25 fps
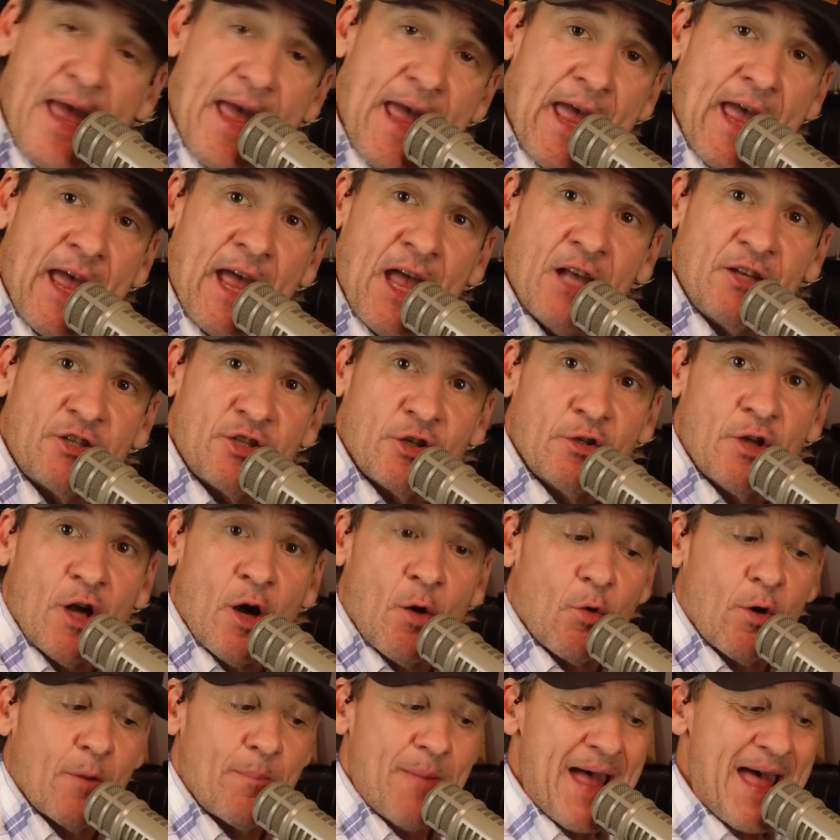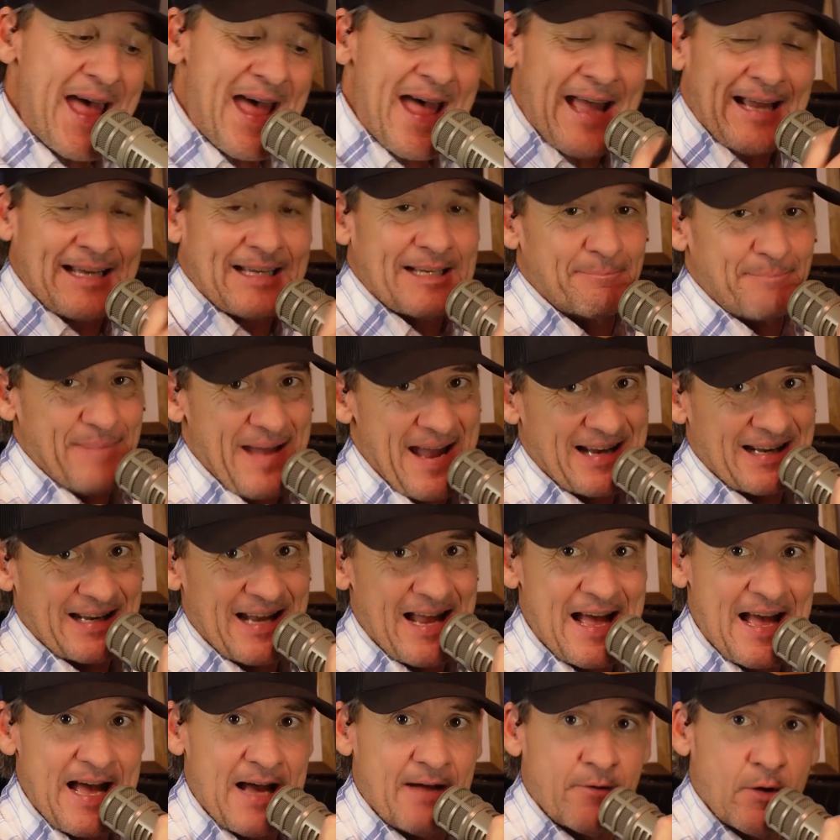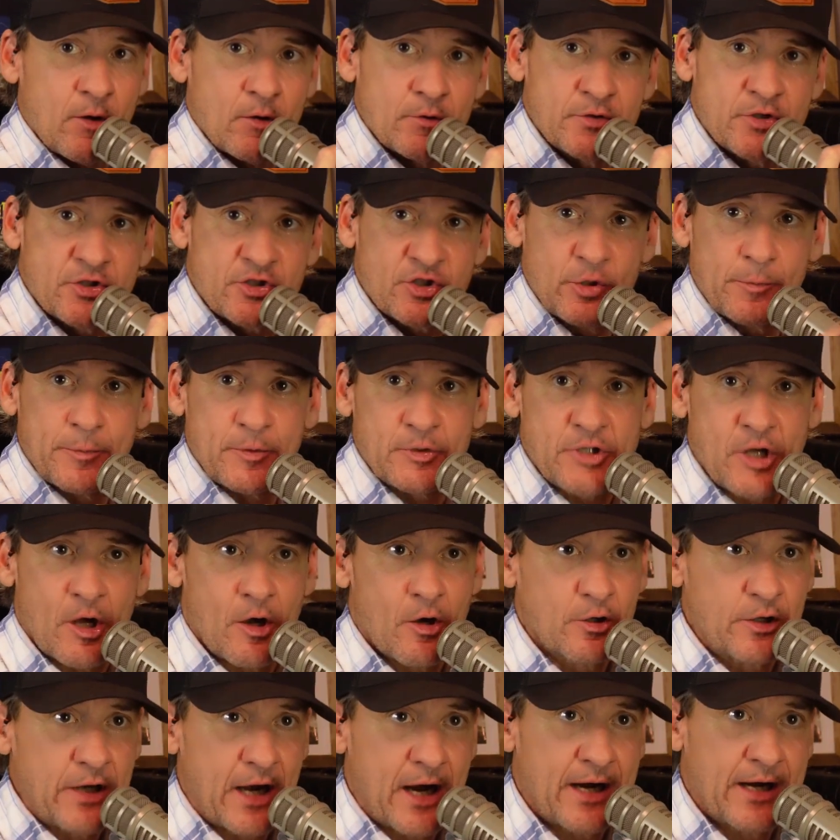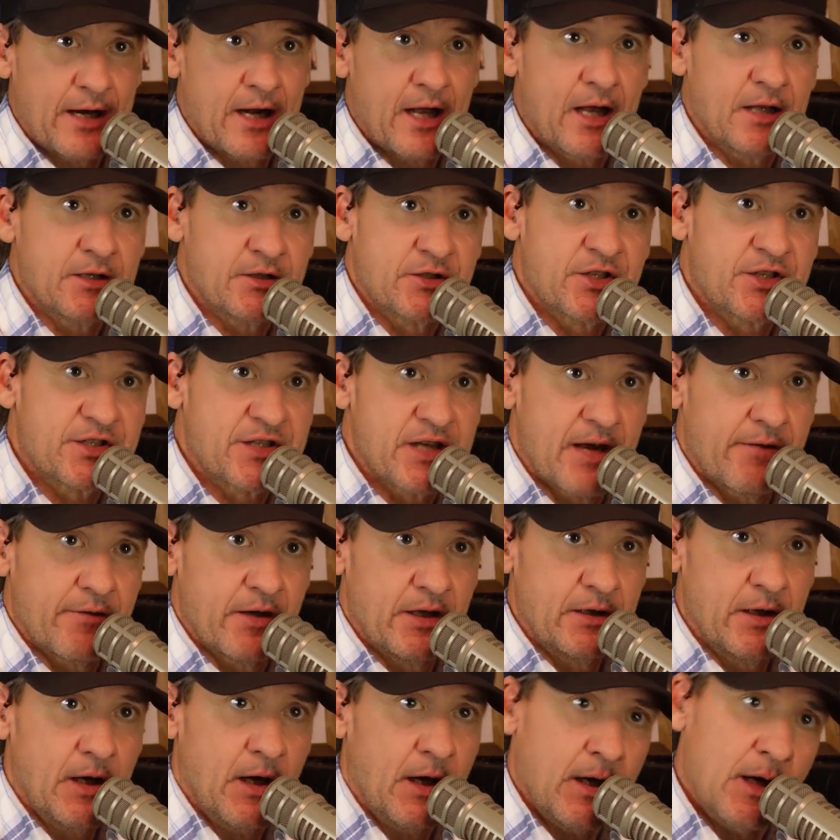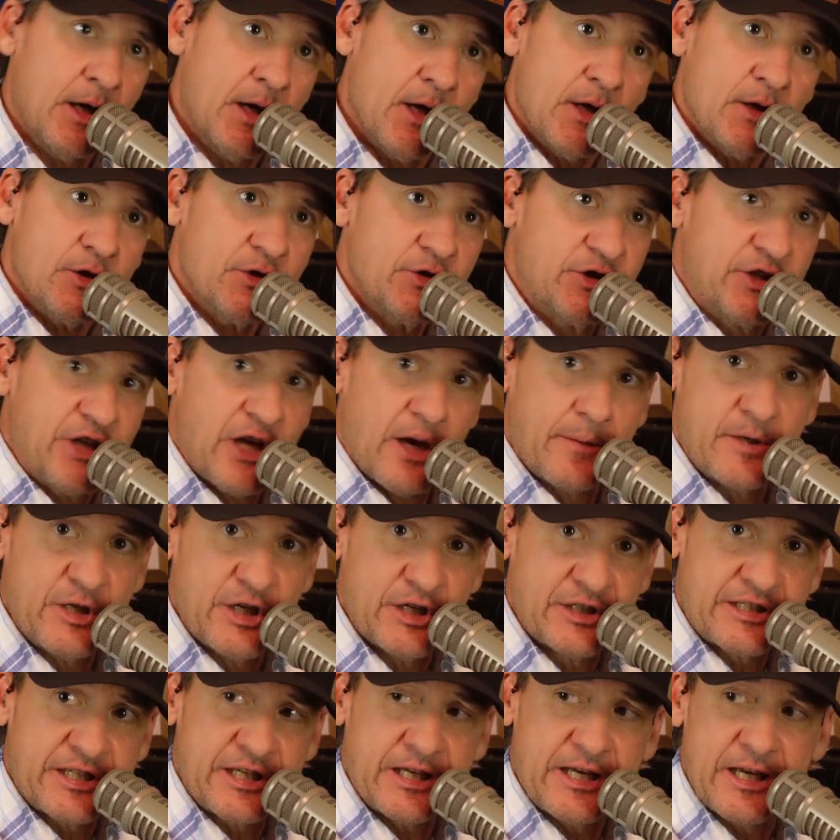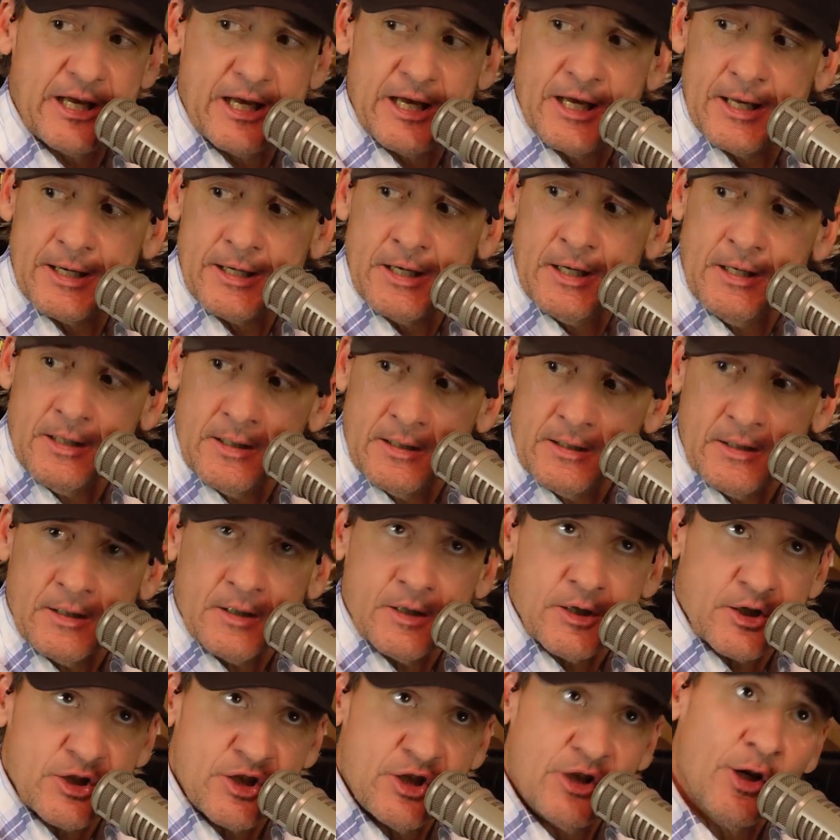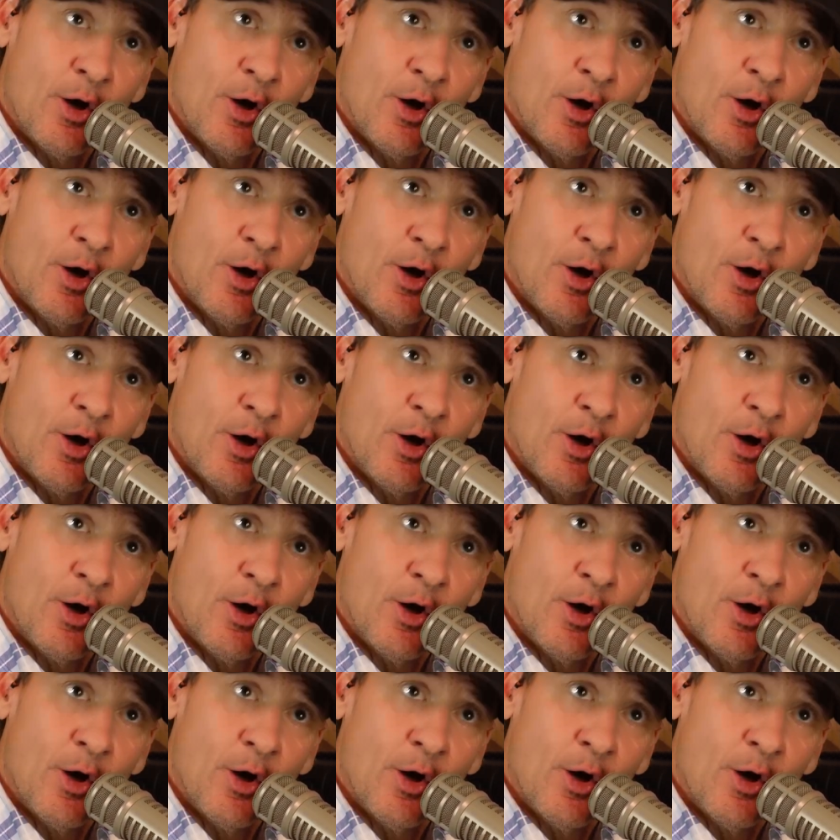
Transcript: And you know we're back live on SuperTalk 99.7 WTN.